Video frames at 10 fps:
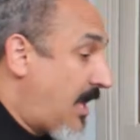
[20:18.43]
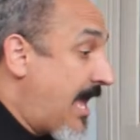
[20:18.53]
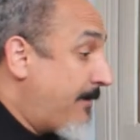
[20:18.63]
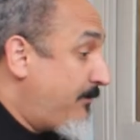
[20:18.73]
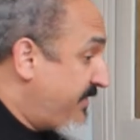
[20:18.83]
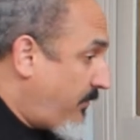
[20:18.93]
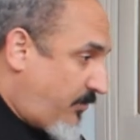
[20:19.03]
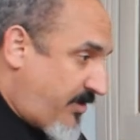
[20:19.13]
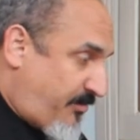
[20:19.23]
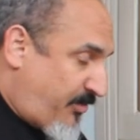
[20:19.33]
I'm
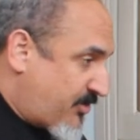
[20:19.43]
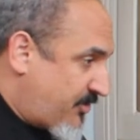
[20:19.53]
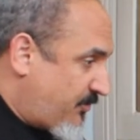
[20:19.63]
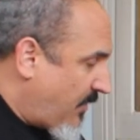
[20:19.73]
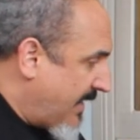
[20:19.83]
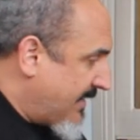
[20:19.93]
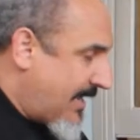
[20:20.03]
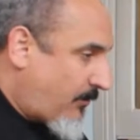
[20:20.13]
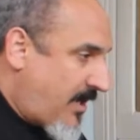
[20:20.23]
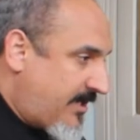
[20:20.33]
dealing with a person like
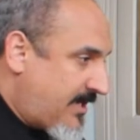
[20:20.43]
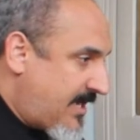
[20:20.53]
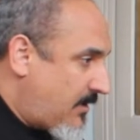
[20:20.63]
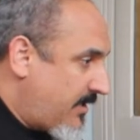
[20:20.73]
that right now.